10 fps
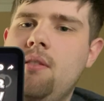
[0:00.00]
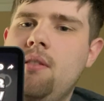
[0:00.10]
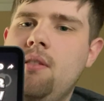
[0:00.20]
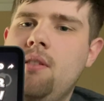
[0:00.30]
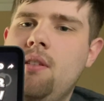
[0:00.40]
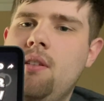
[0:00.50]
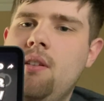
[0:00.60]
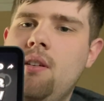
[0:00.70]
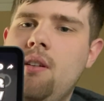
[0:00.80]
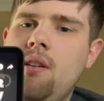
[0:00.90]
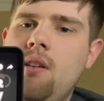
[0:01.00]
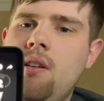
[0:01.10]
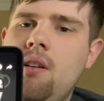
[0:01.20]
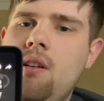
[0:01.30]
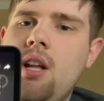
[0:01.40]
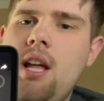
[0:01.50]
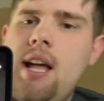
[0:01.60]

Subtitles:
[no speech]